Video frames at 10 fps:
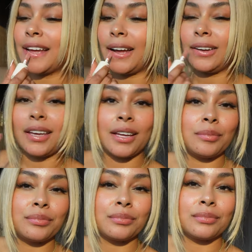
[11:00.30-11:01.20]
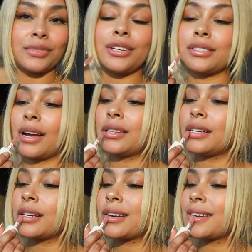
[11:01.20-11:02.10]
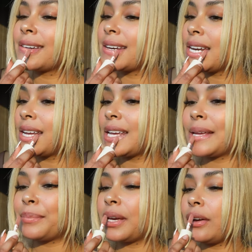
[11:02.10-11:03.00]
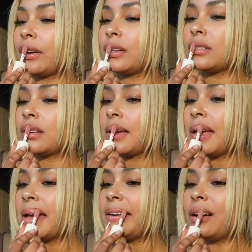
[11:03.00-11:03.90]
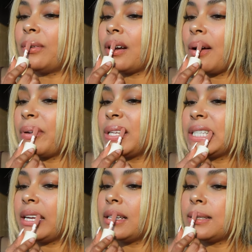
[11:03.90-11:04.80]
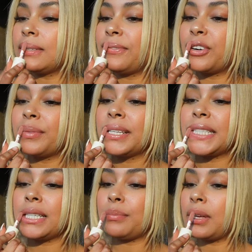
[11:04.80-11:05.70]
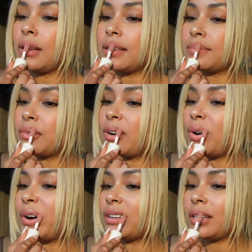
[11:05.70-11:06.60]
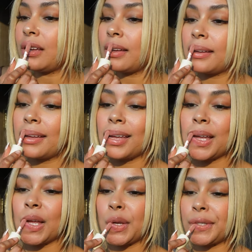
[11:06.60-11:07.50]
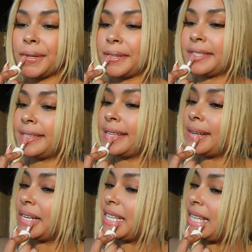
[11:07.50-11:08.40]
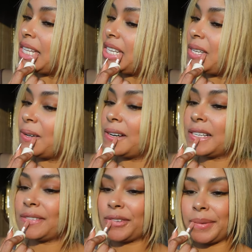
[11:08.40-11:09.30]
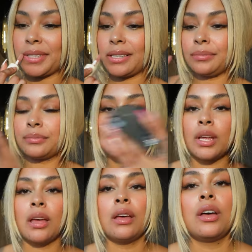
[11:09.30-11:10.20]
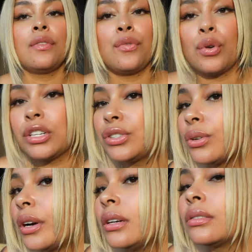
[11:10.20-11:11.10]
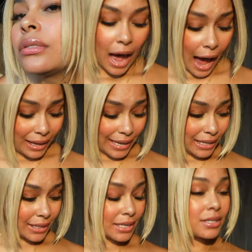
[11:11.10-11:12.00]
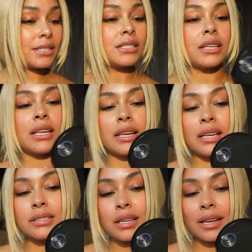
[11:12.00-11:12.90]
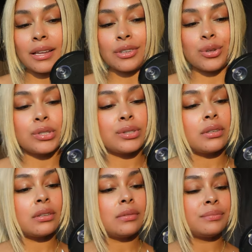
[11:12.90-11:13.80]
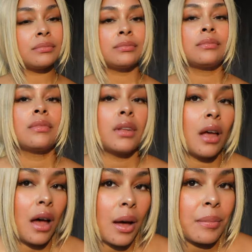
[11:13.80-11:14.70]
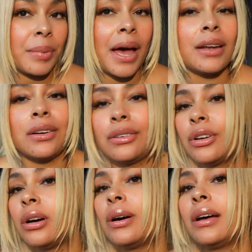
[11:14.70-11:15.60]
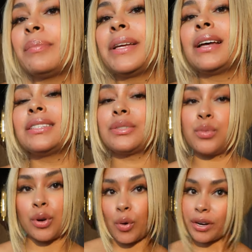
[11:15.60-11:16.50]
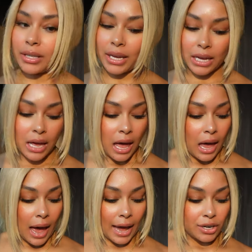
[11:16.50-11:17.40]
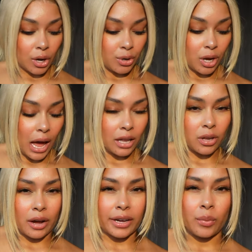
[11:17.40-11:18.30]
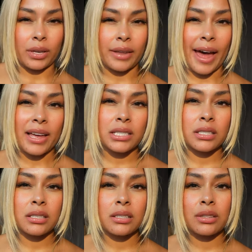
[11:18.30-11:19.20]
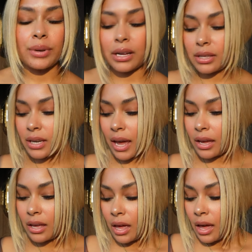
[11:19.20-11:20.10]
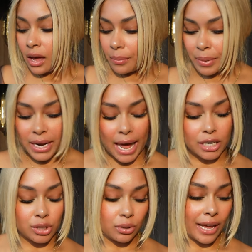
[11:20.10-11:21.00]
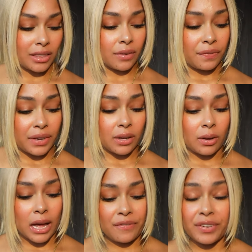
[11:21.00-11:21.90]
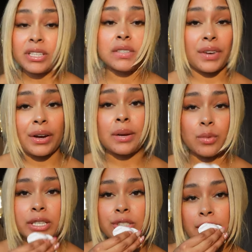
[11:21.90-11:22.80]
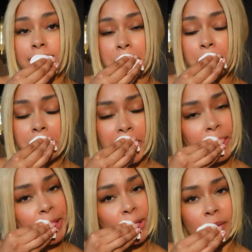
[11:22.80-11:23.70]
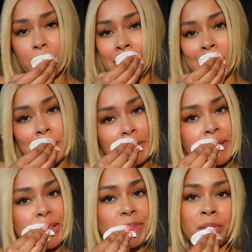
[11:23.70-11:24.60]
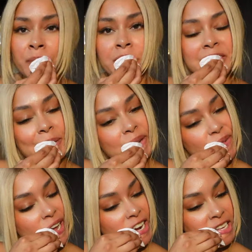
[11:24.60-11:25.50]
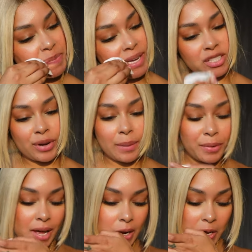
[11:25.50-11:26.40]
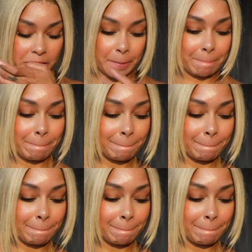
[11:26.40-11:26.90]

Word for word: Oh yeah, there's color, period. Now what I will say is this formula to me is more oily. So it's thinner than the Dior's formula, for sure. I like this. This is an easy neutral um, but I don't know, because it's more oily, I don't know how long it would last throughout the day. But I do like the feel. It feels very moisturizing, just like their lip balms. I mean, Summer Fridays makes great products.